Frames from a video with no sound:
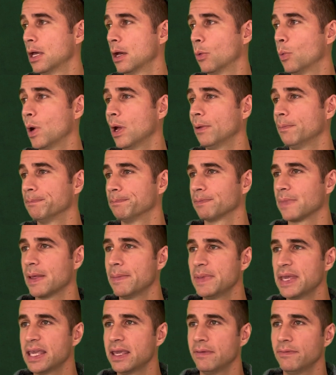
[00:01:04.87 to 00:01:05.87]
Well, let
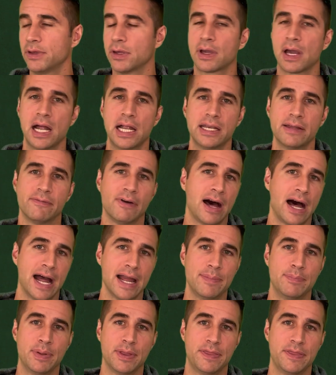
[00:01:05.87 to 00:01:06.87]
me give you kind of a
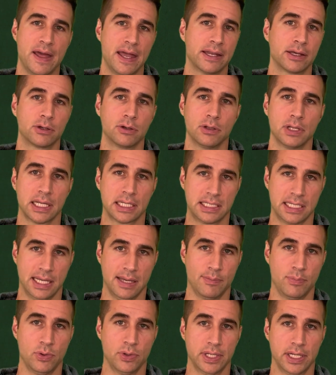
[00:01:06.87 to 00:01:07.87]
hypothetical
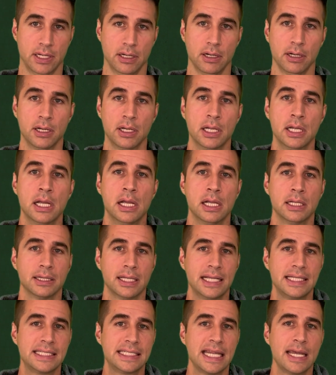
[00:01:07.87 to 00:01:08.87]
example here.
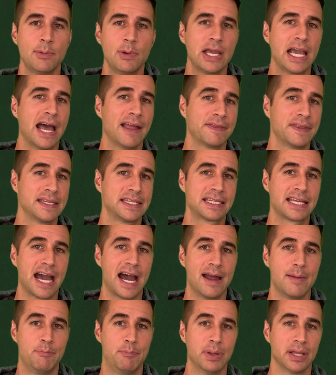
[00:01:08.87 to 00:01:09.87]
Let's say we got this
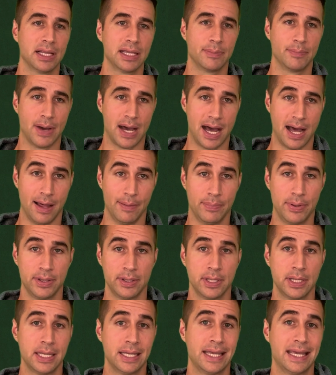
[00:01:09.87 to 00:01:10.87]
guy, Billy Bob.
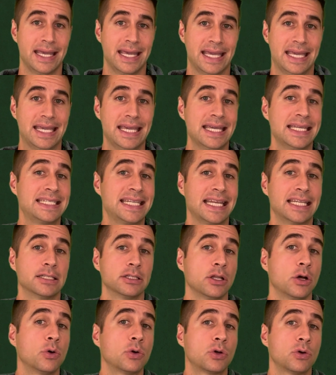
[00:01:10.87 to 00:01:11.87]
He is a
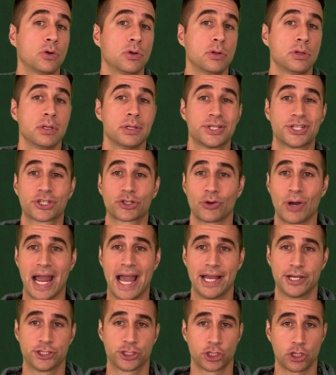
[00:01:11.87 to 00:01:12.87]
local
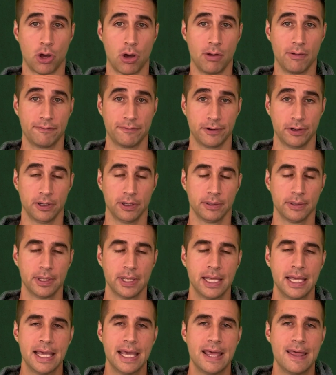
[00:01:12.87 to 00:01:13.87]
scratch golfer.
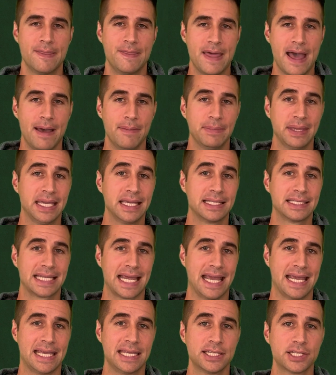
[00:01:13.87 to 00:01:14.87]
That means
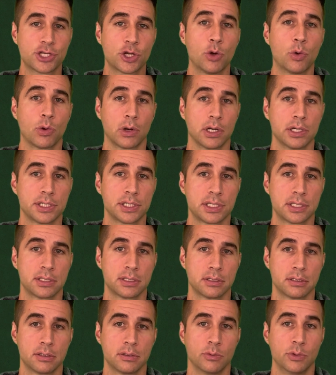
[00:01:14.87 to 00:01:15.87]
at his course,
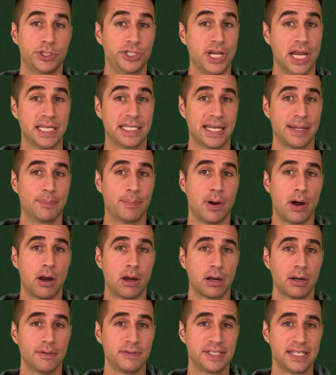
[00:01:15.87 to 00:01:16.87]
which has a
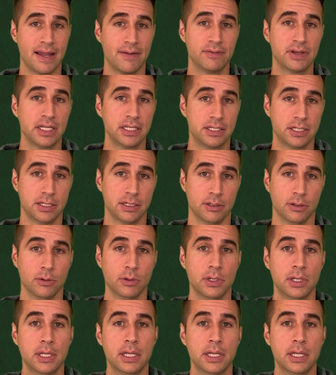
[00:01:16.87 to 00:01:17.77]
par of 72,